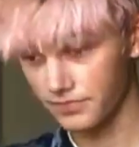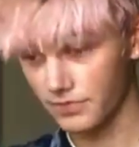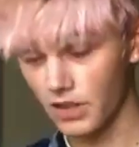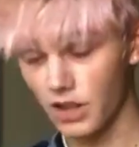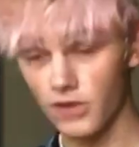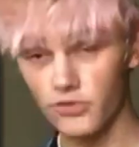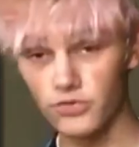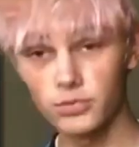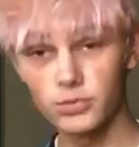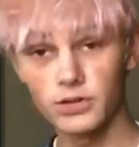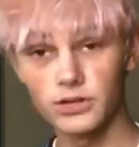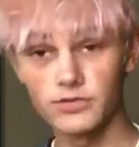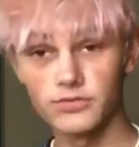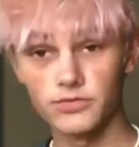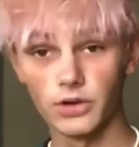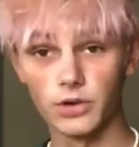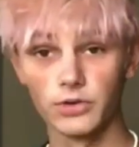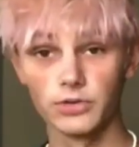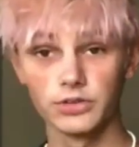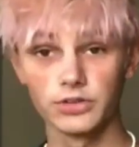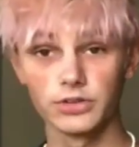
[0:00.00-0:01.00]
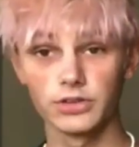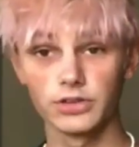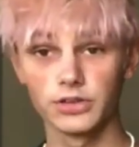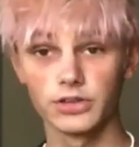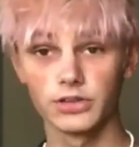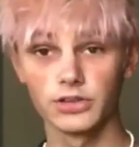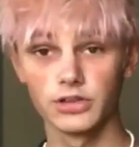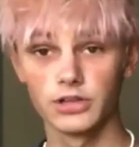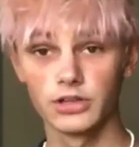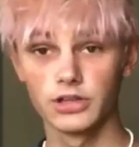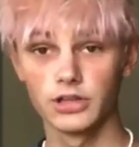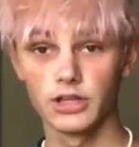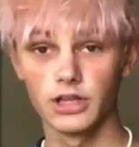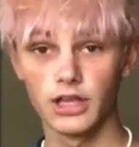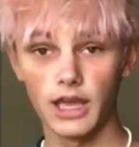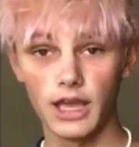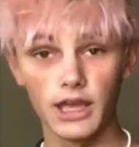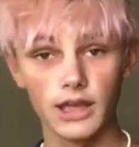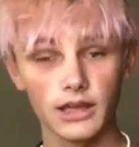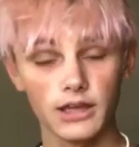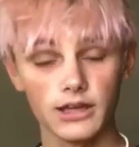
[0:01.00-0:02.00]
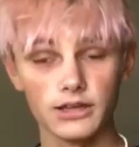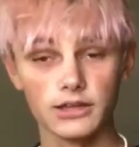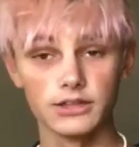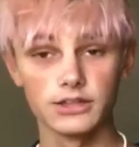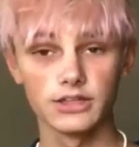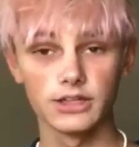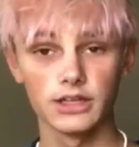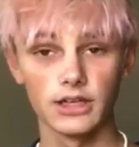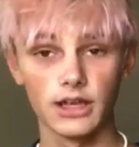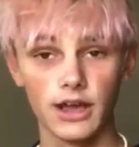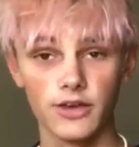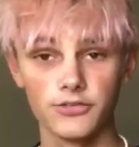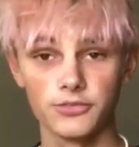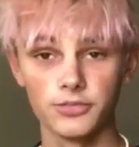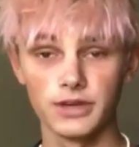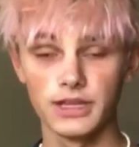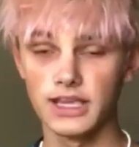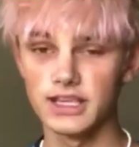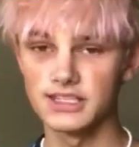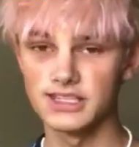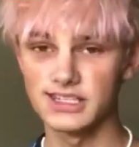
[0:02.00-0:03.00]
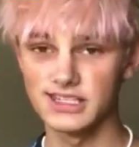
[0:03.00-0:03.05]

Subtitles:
everybody votes and everybody gets a